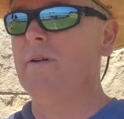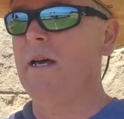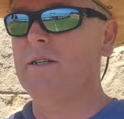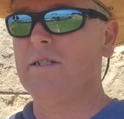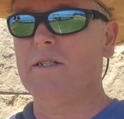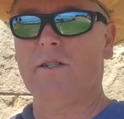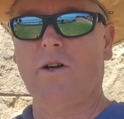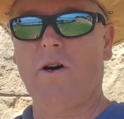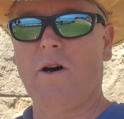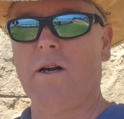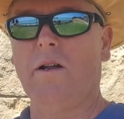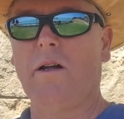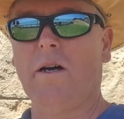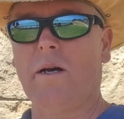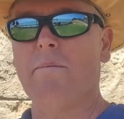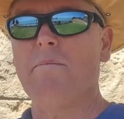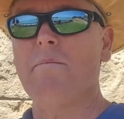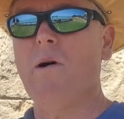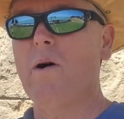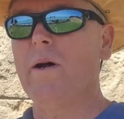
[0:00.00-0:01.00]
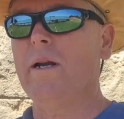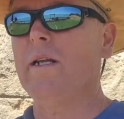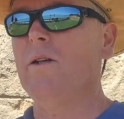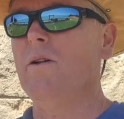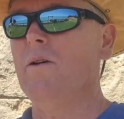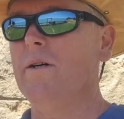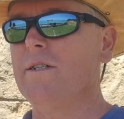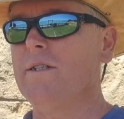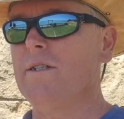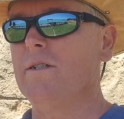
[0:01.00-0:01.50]
as kind of like a mining
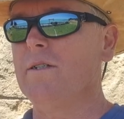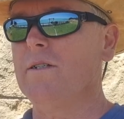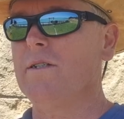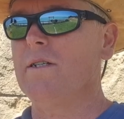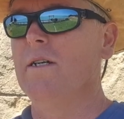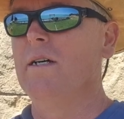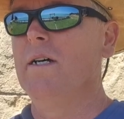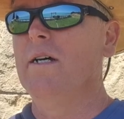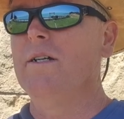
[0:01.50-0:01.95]
license,